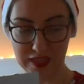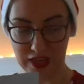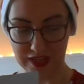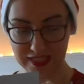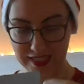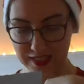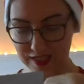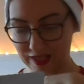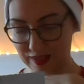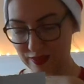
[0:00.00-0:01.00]
that I did
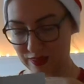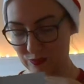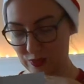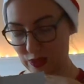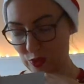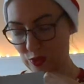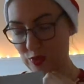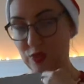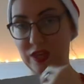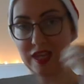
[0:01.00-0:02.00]
with
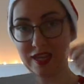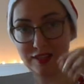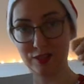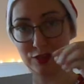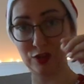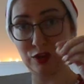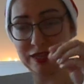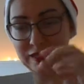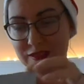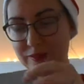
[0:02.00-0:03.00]
the kids'
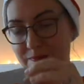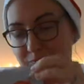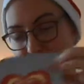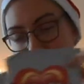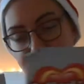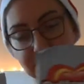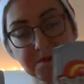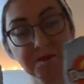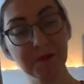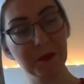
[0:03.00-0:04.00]
stockings,
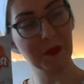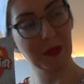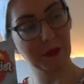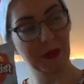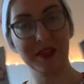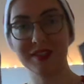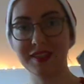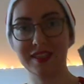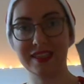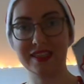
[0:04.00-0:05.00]
but
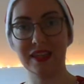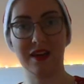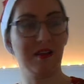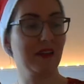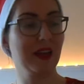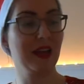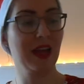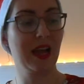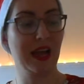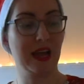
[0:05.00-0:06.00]
these are
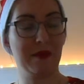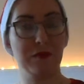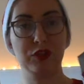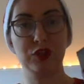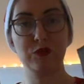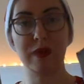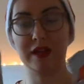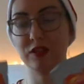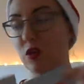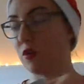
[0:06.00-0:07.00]
2
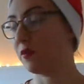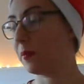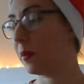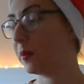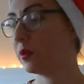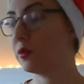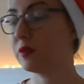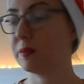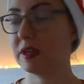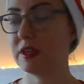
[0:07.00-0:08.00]
bags of popcorn,
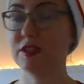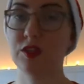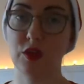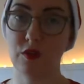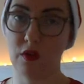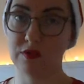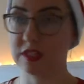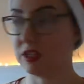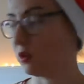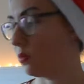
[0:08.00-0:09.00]
because we've
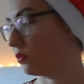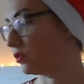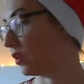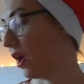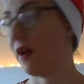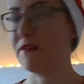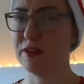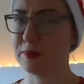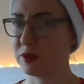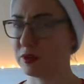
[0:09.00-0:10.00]
obviously got to watch a film on